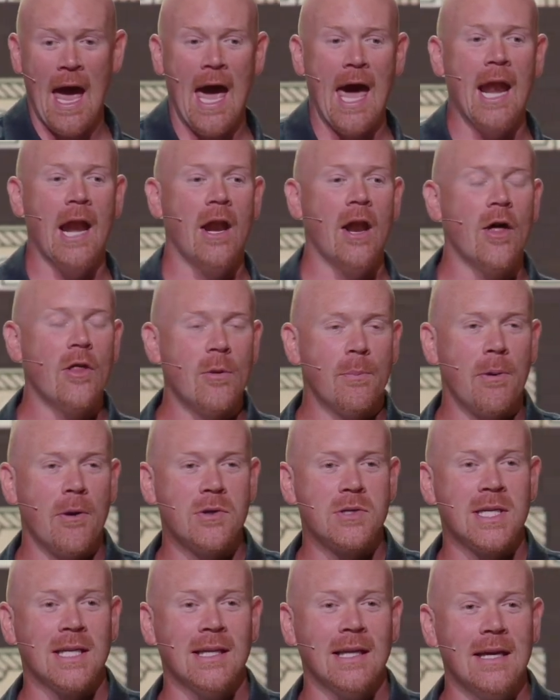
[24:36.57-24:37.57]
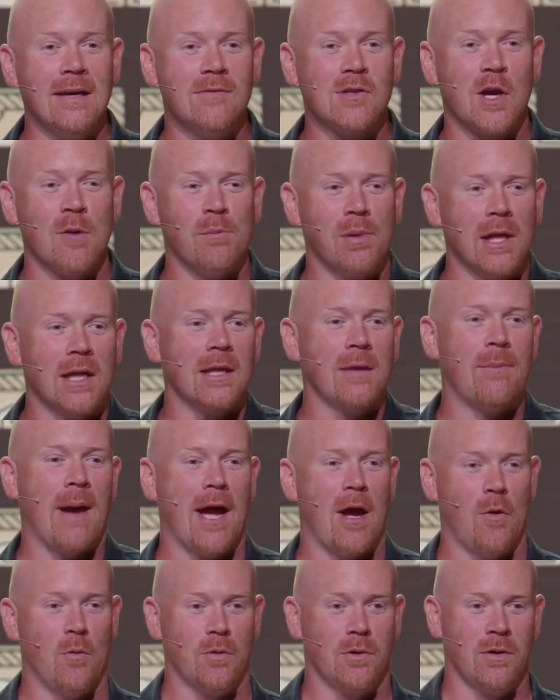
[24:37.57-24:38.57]
and another person leaves completely
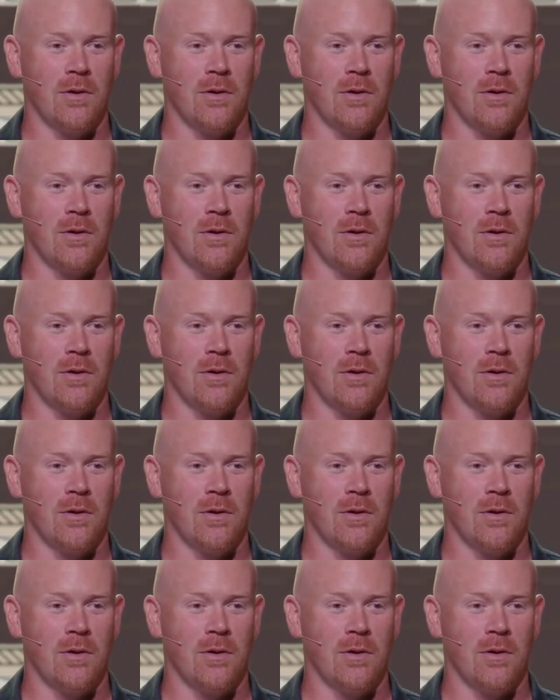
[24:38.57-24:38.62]
bound.